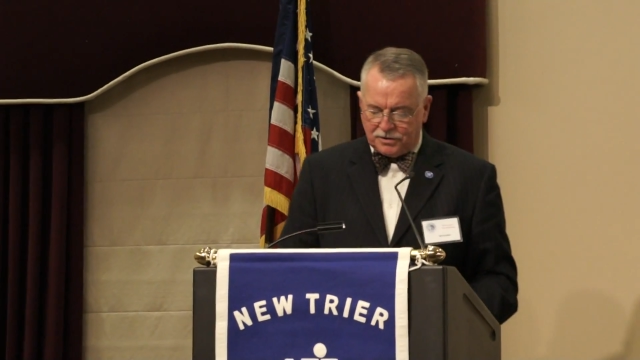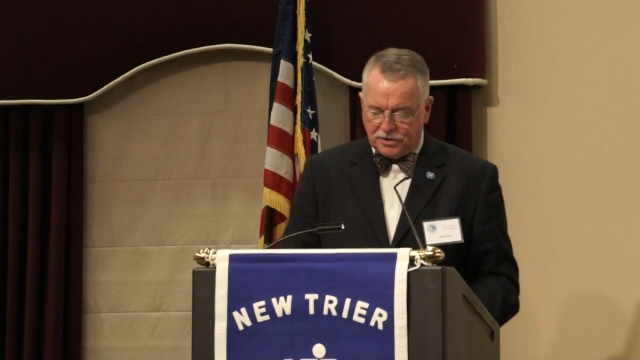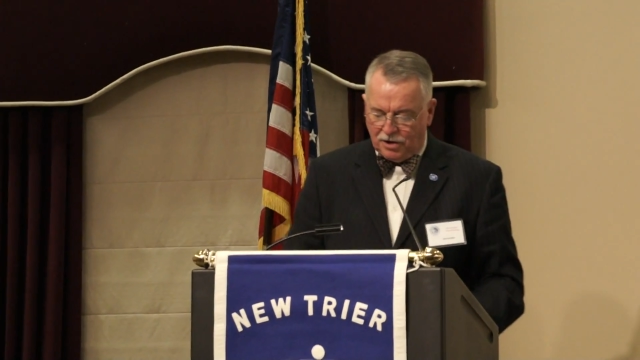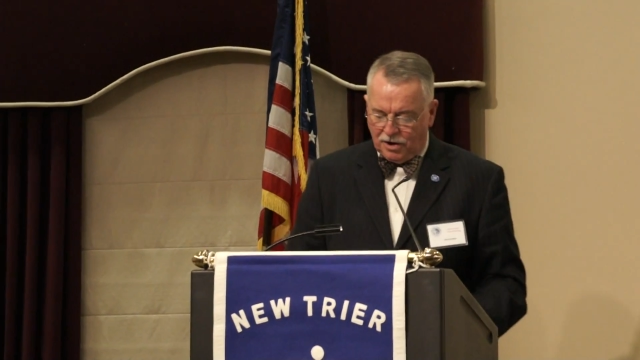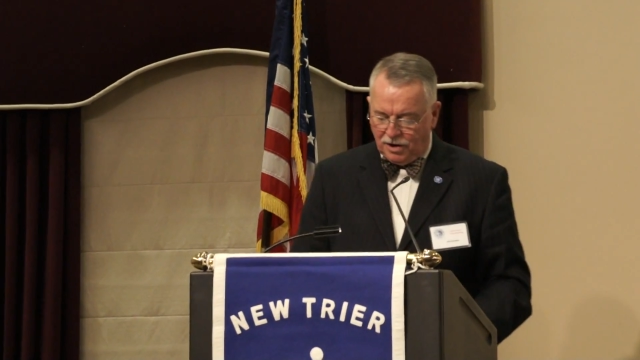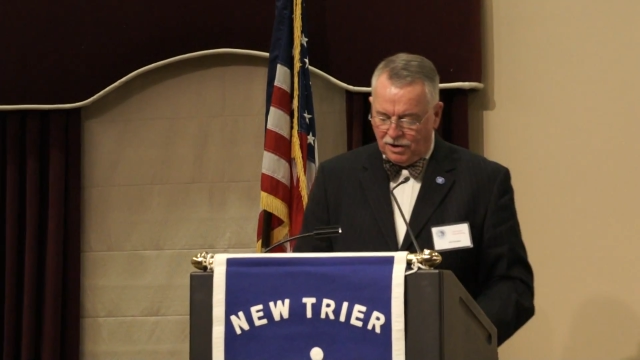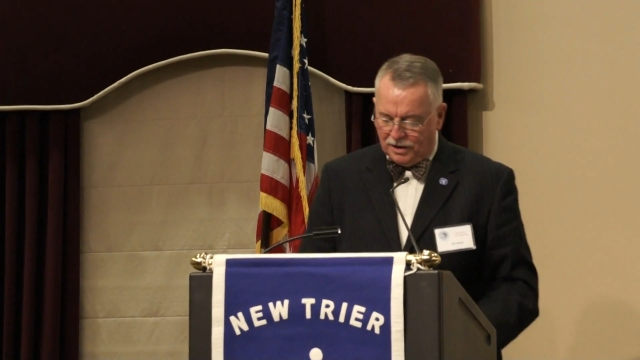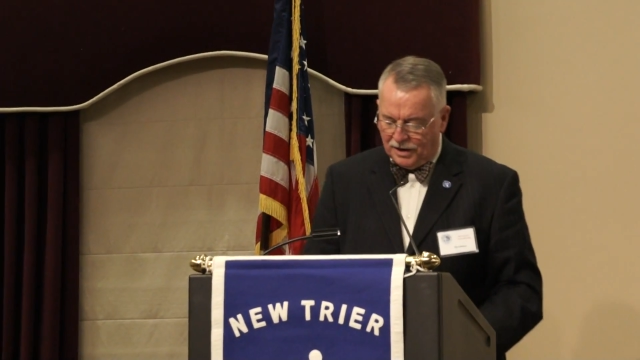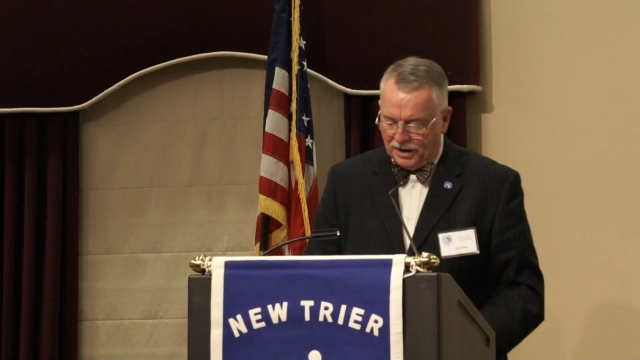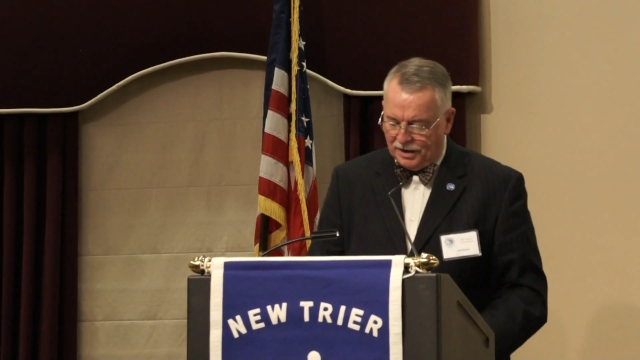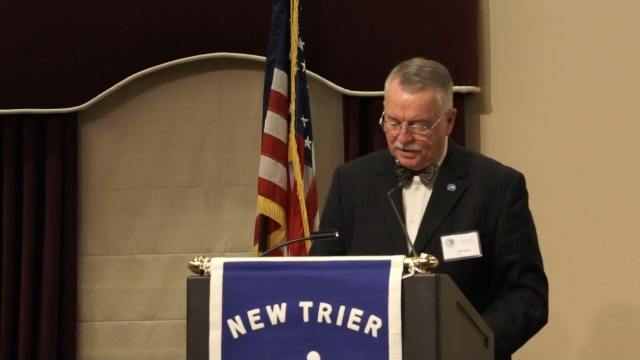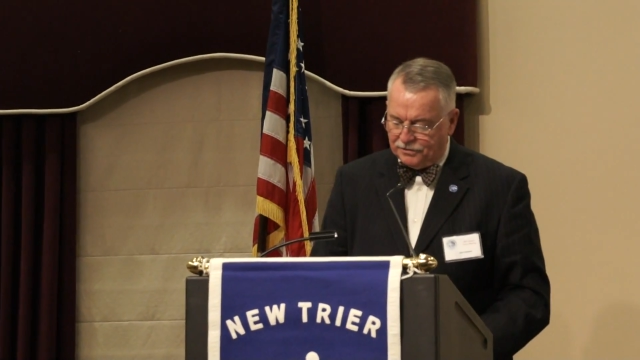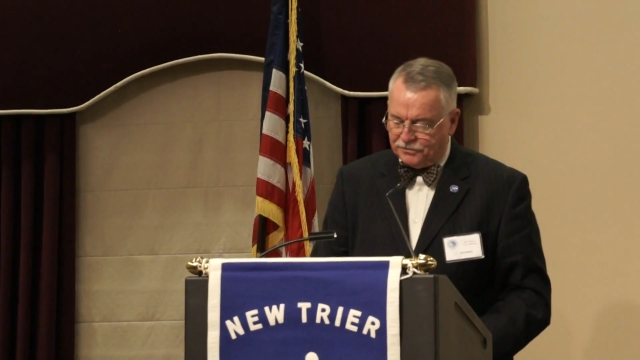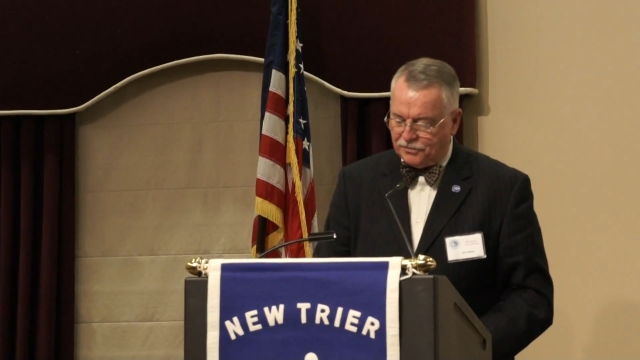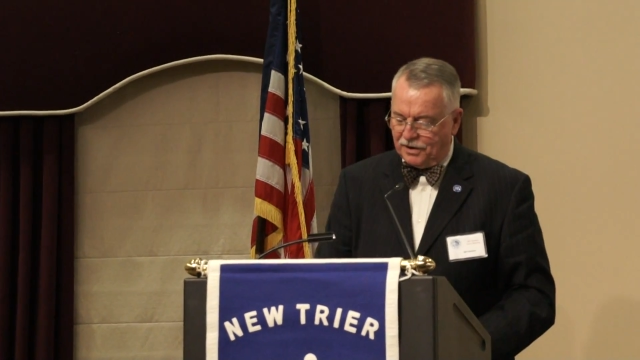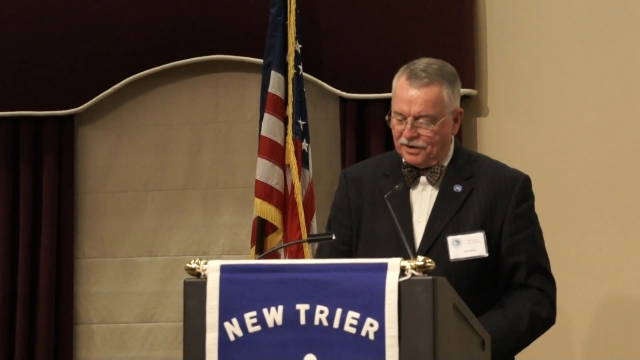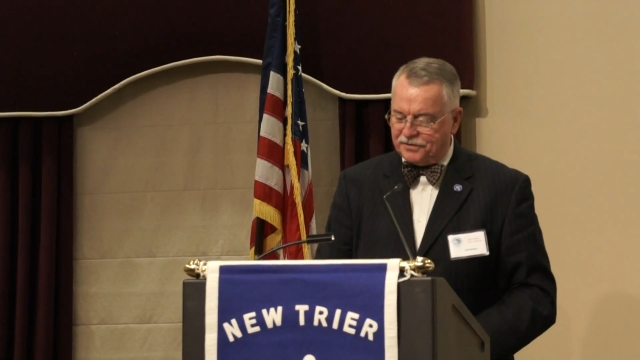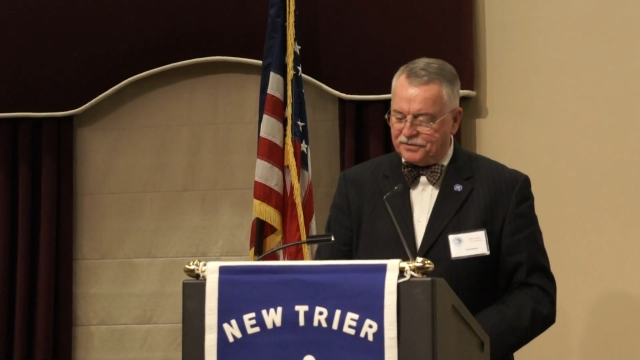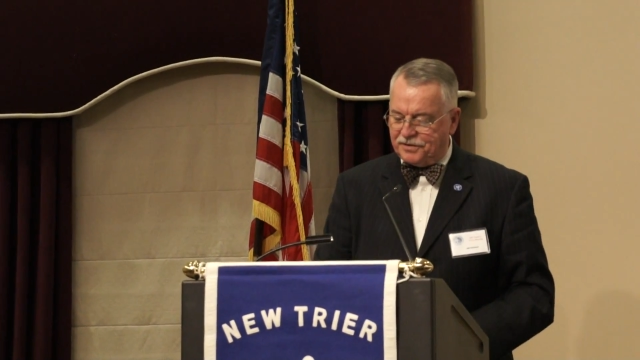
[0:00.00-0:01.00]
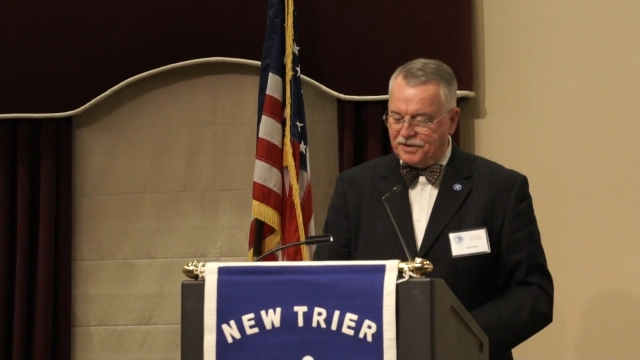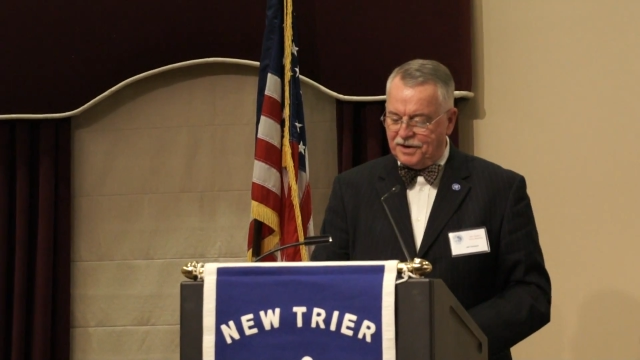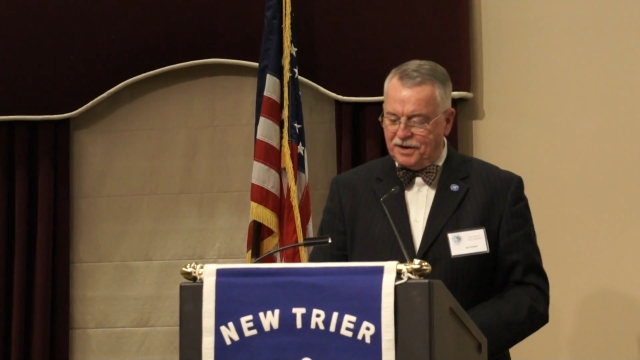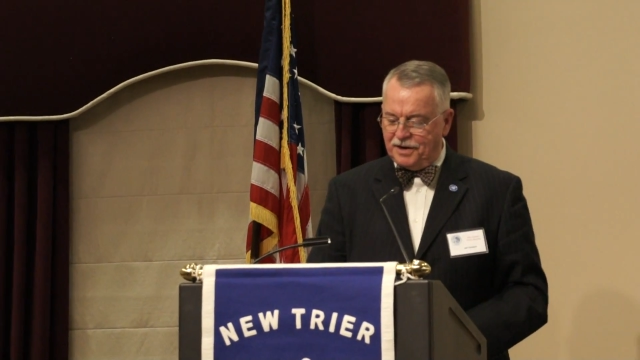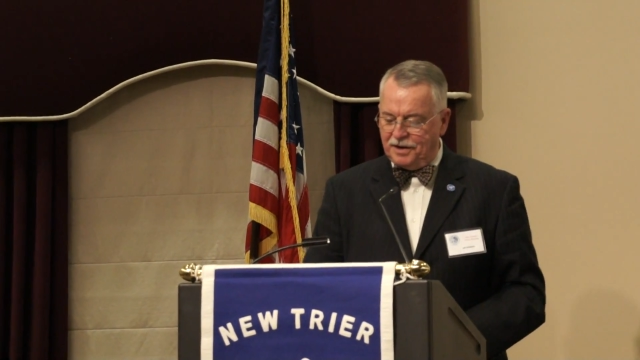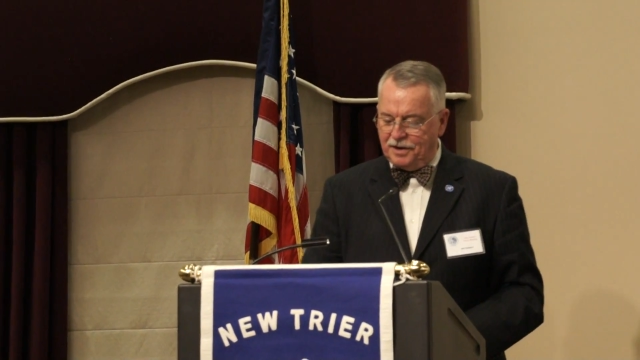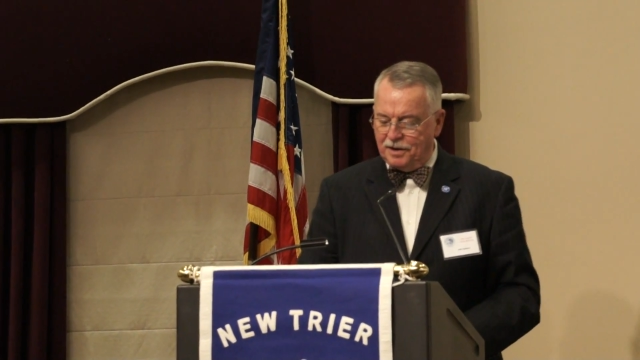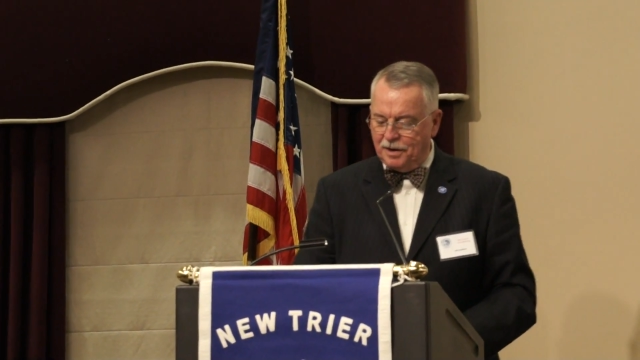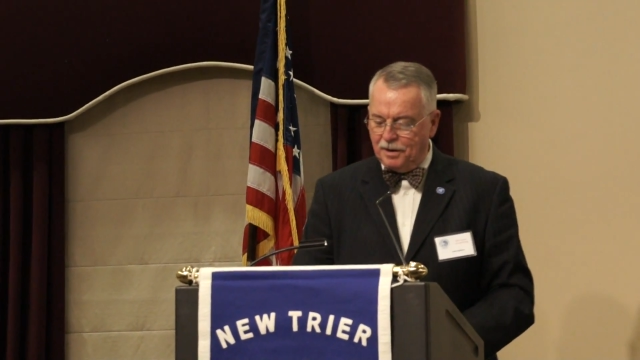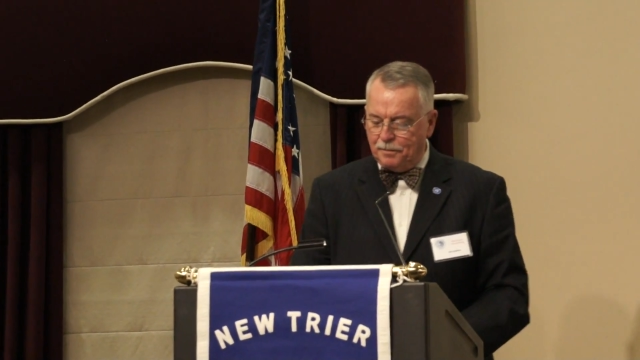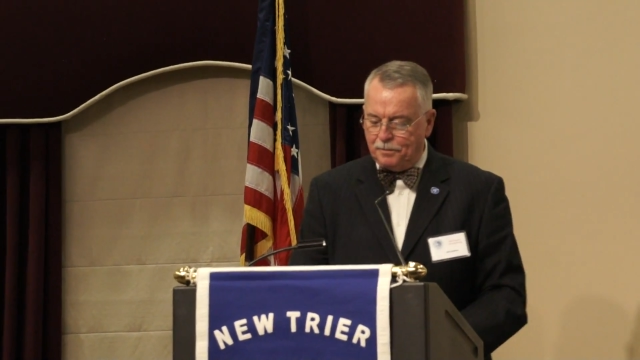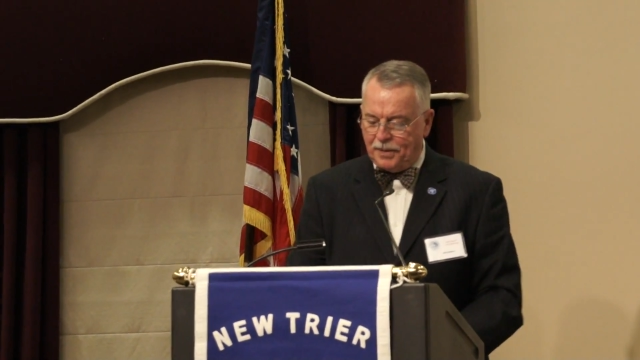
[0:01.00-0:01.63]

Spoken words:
call on Trustee